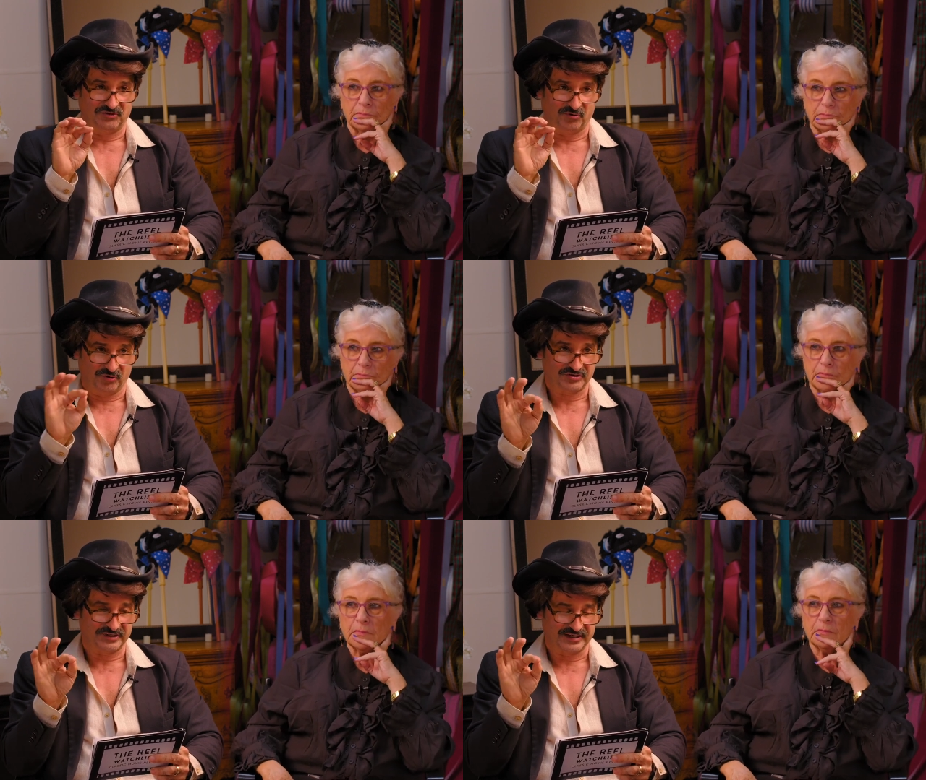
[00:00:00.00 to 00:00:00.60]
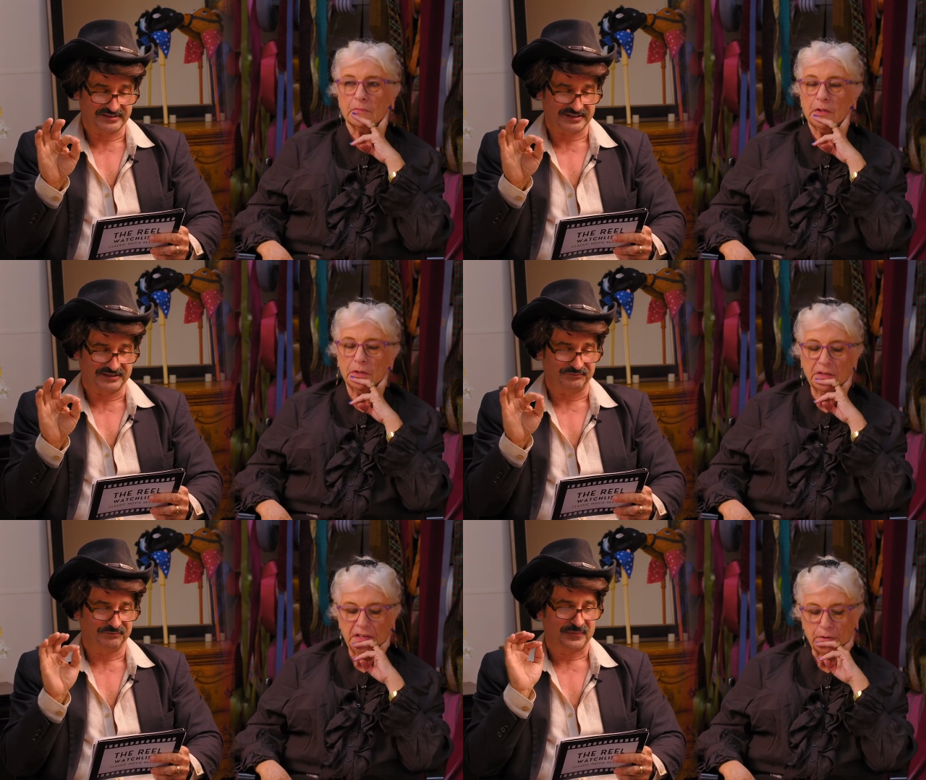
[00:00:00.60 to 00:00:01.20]
Speaker 1: or Sundance Kid?
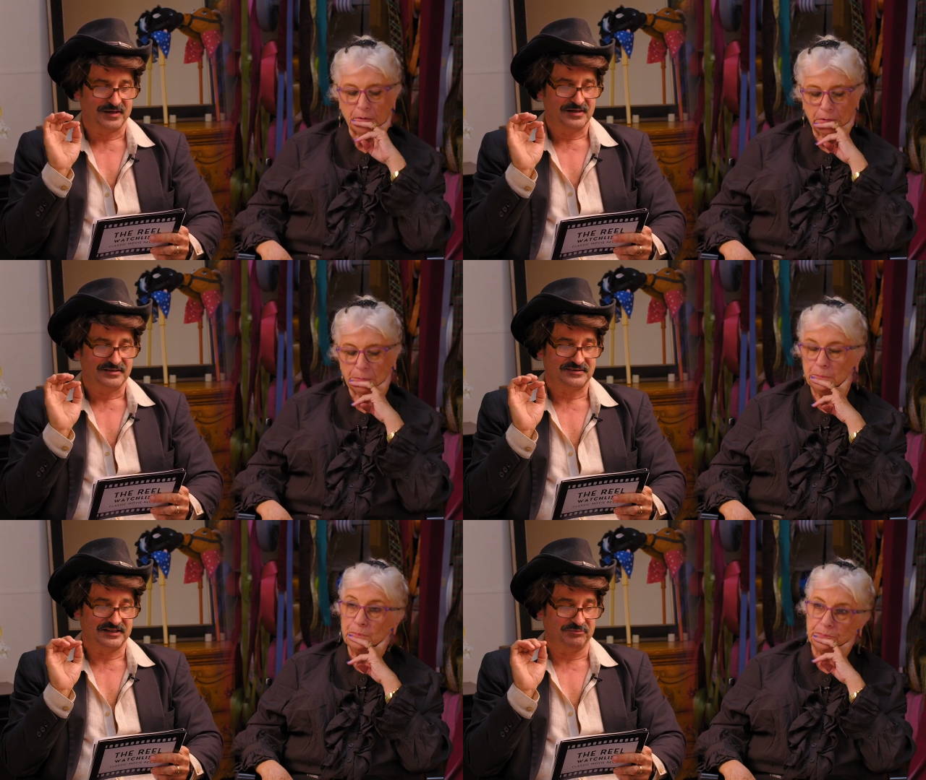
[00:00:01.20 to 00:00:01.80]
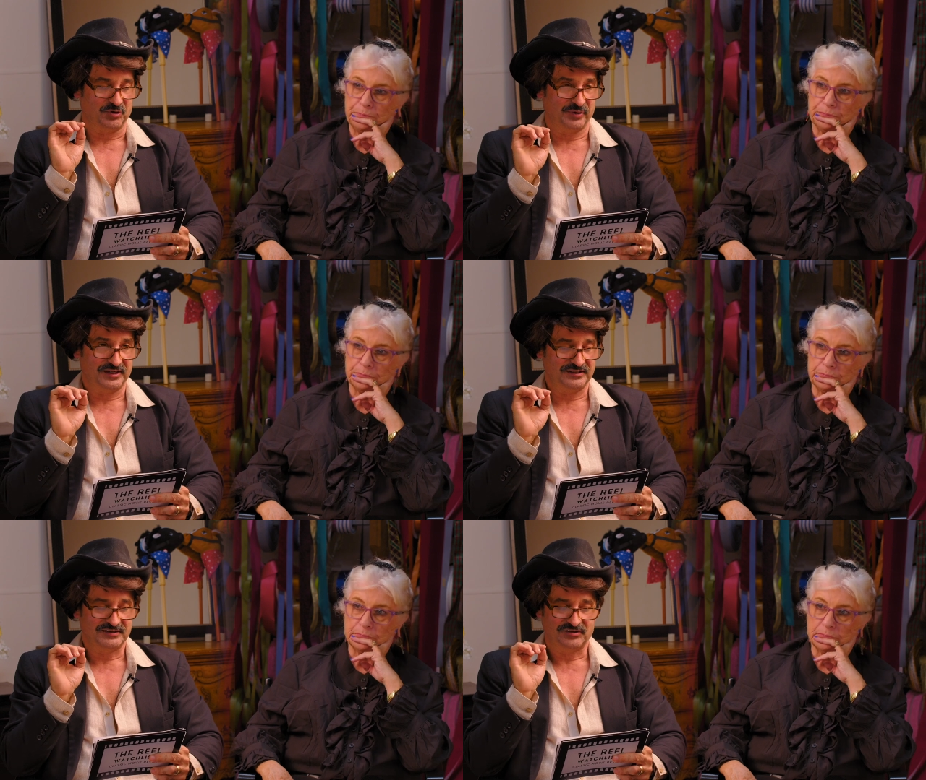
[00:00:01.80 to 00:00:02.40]
Steve
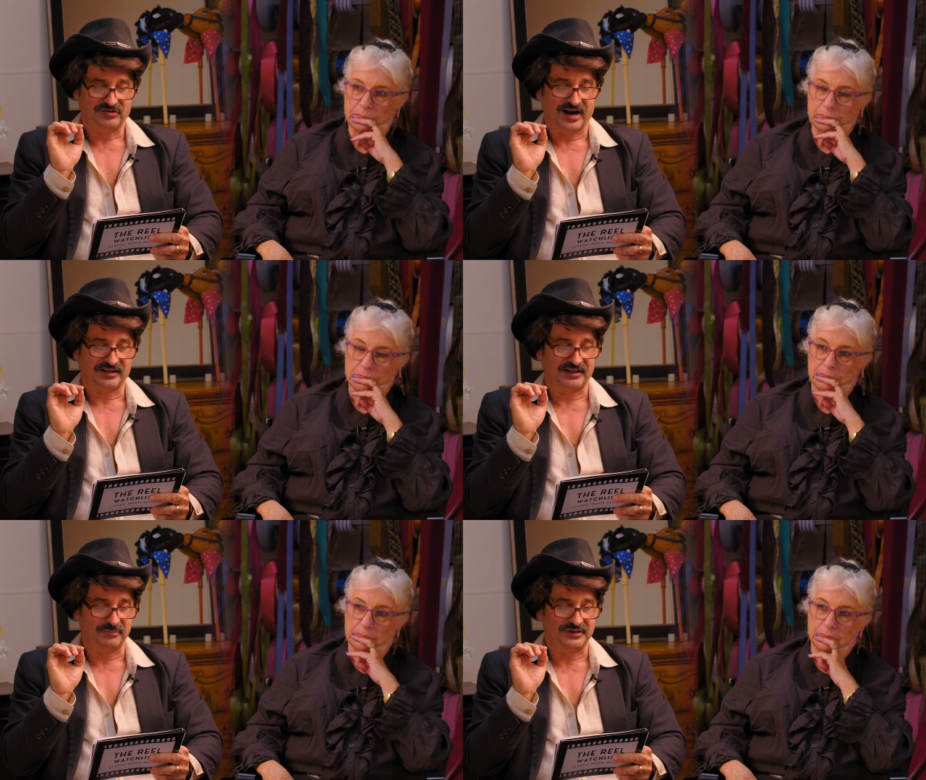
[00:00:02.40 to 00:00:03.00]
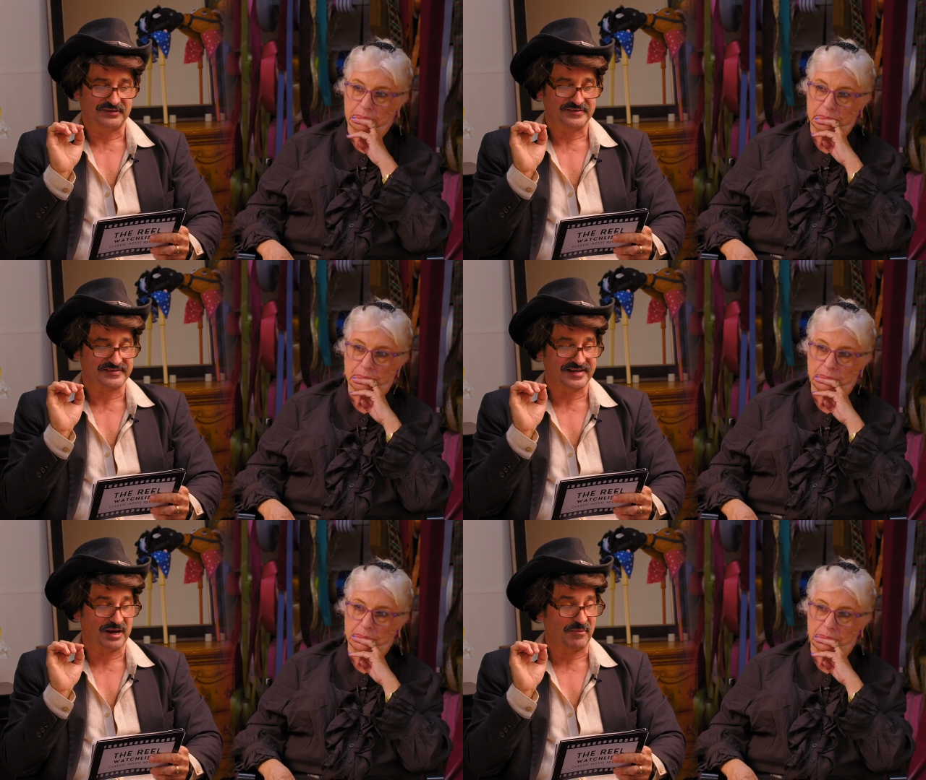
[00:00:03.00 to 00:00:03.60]
McQueen, Jack Lemmon,
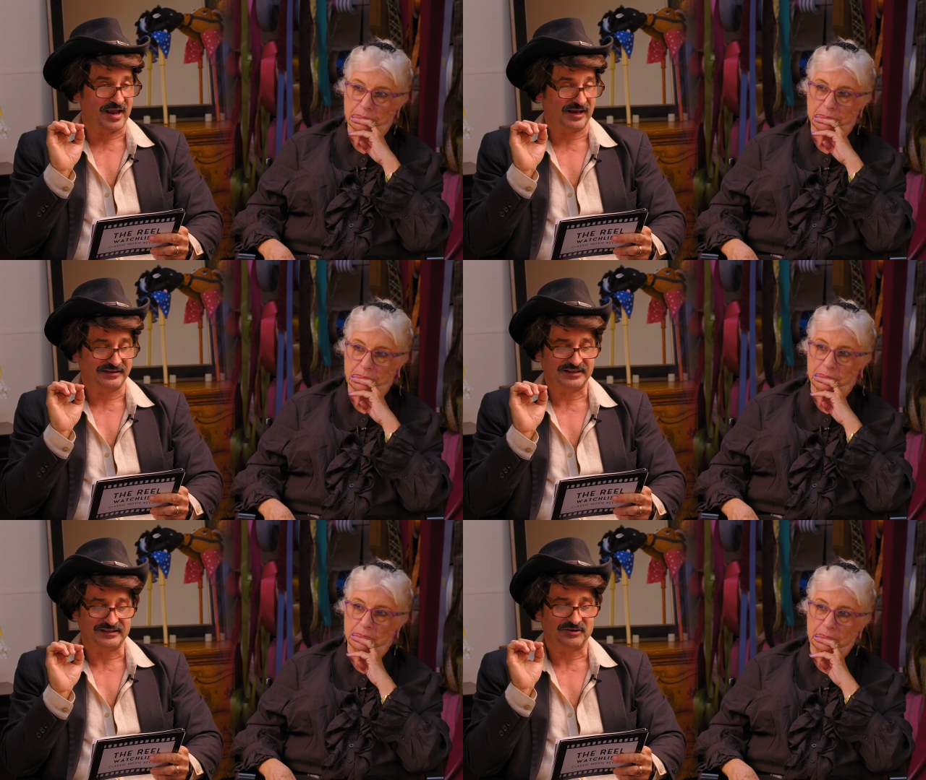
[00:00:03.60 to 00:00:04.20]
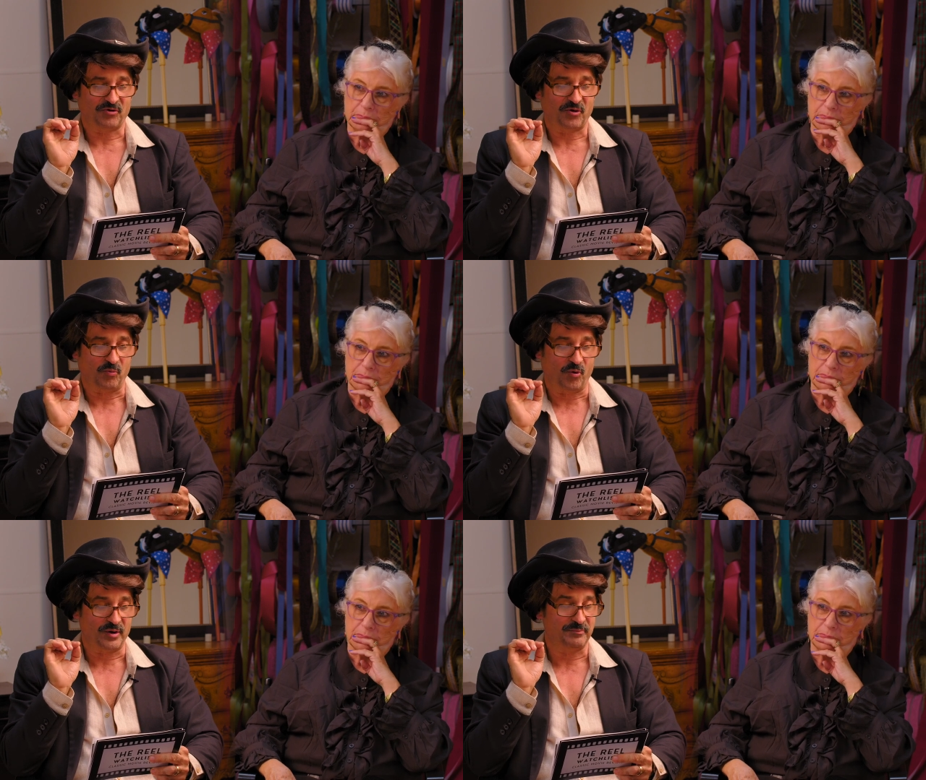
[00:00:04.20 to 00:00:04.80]
Sam Elliott, or Warren